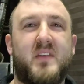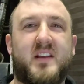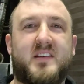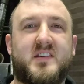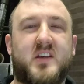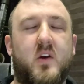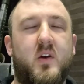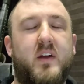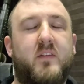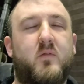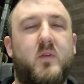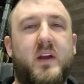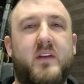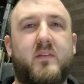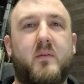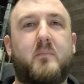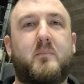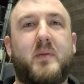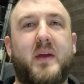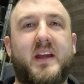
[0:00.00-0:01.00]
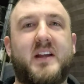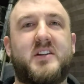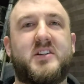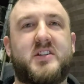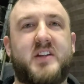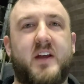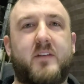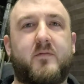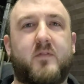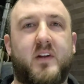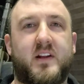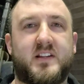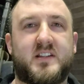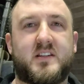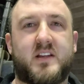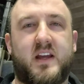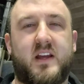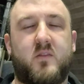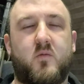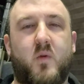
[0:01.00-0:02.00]
So if we have a big
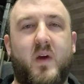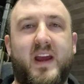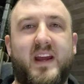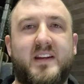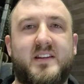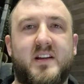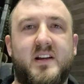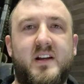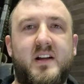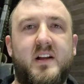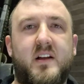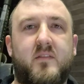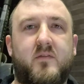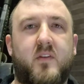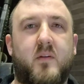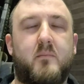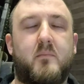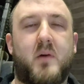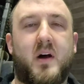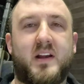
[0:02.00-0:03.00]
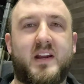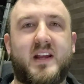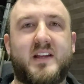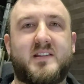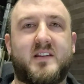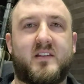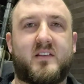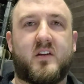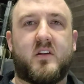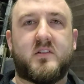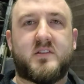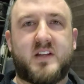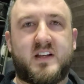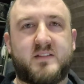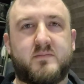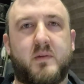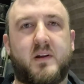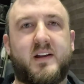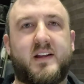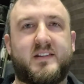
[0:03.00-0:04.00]
difference in weight from Mondays and
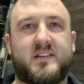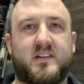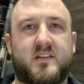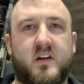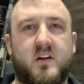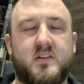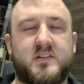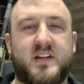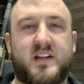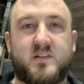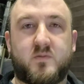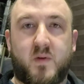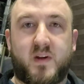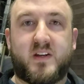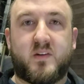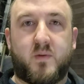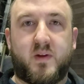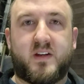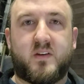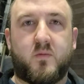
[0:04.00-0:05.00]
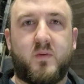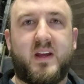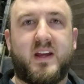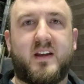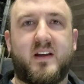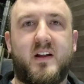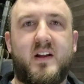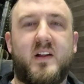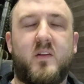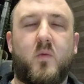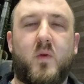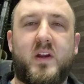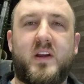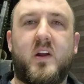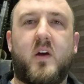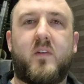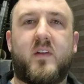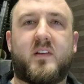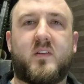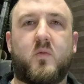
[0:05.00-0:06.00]
Thursdays, Mondays and Thursdays, week to week to week, we
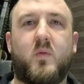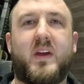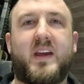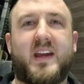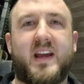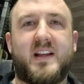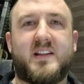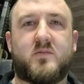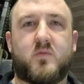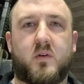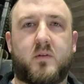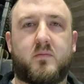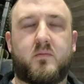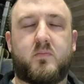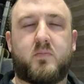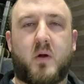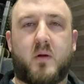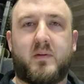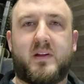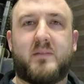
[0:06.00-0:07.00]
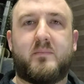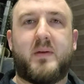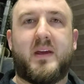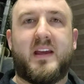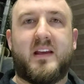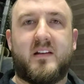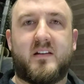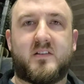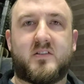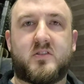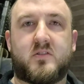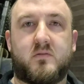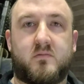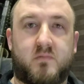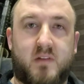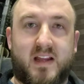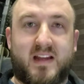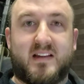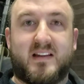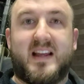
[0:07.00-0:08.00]
know that the weekends were probably being
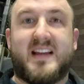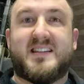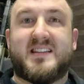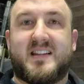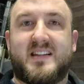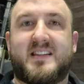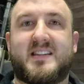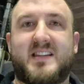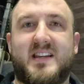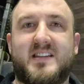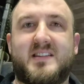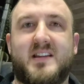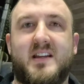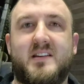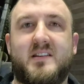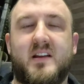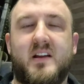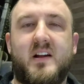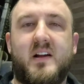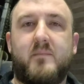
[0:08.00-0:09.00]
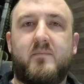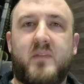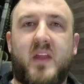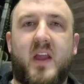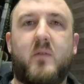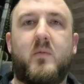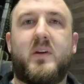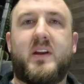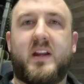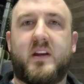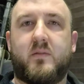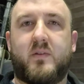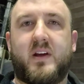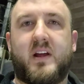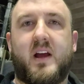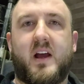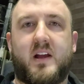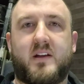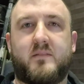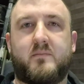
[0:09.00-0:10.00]
like less consistent, and we need to
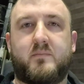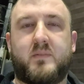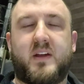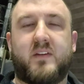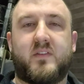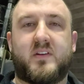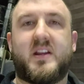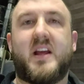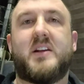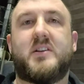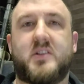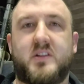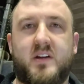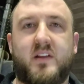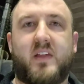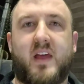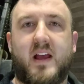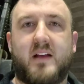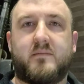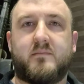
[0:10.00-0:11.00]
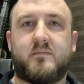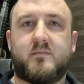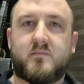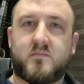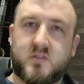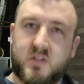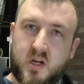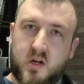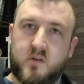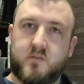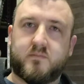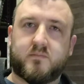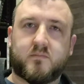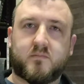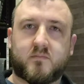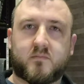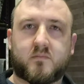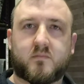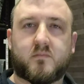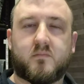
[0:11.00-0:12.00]
uh, give attention to that. So
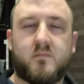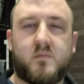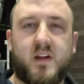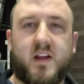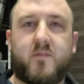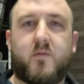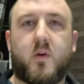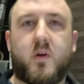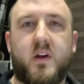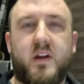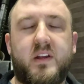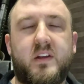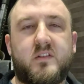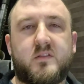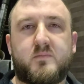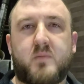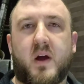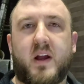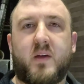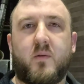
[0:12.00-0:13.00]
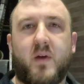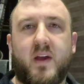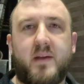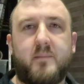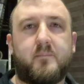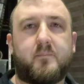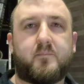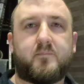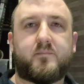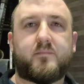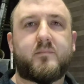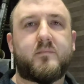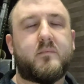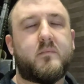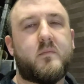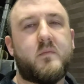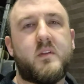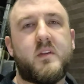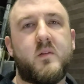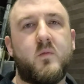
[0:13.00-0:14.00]
if we're going to use body weight,
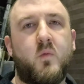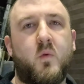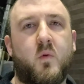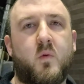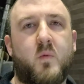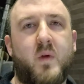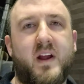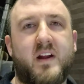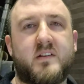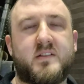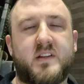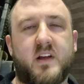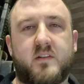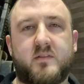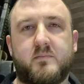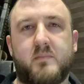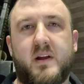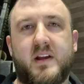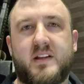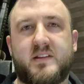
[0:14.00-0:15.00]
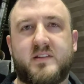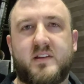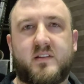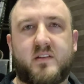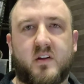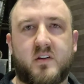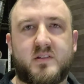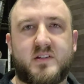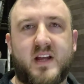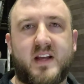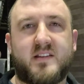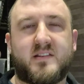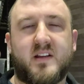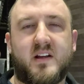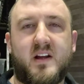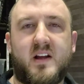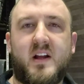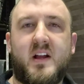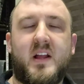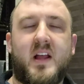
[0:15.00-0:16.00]
we want to weigh ourselves Mondays and Thursdays,
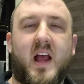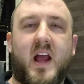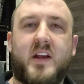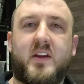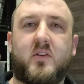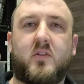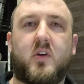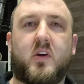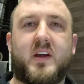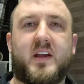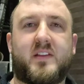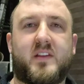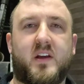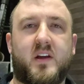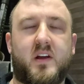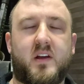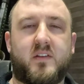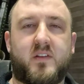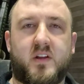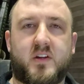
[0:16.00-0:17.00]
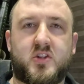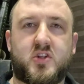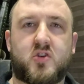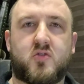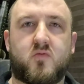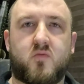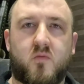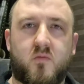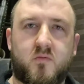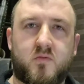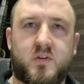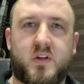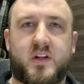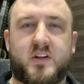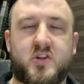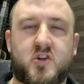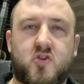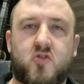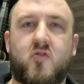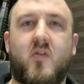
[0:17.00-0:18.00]
and you look at the the tr-
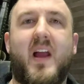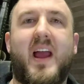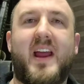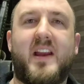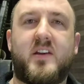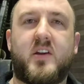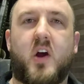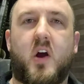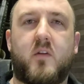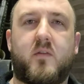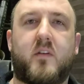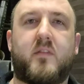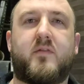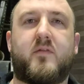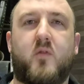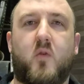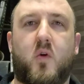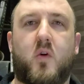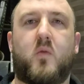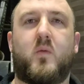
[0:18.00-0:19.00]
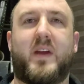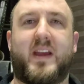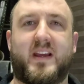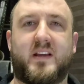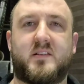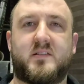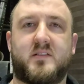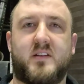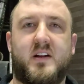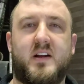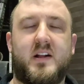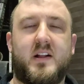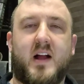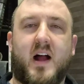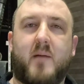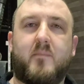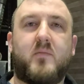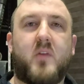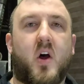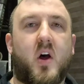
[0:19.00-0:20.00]
the trend over four weeks.
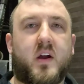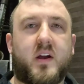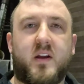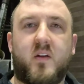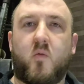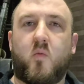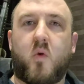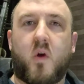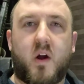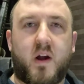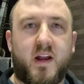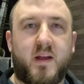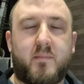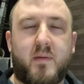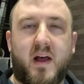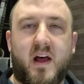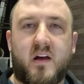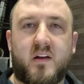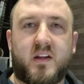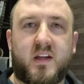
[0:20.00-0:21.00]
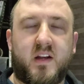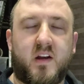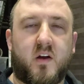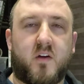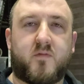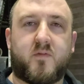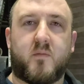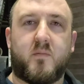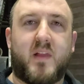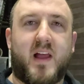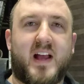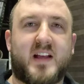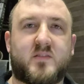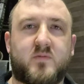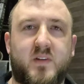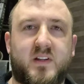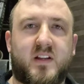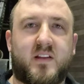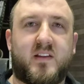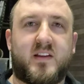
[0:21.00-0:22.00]
I'm not going to worry about, you know, from
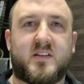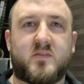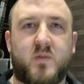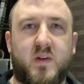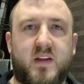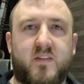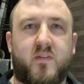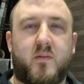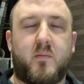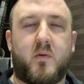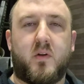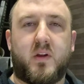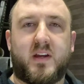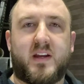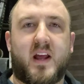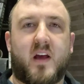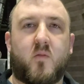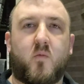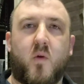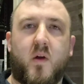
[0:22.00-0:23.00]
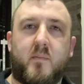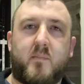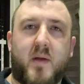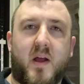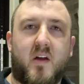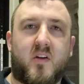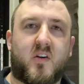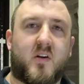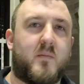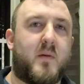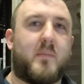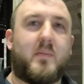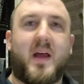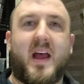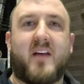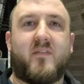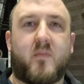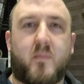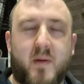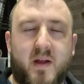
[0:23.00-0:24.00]
last week to this week if I'm only down one pound or I'm up
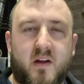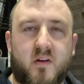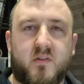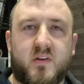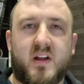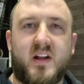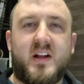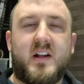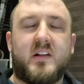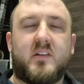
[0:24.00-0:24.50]
half a pound.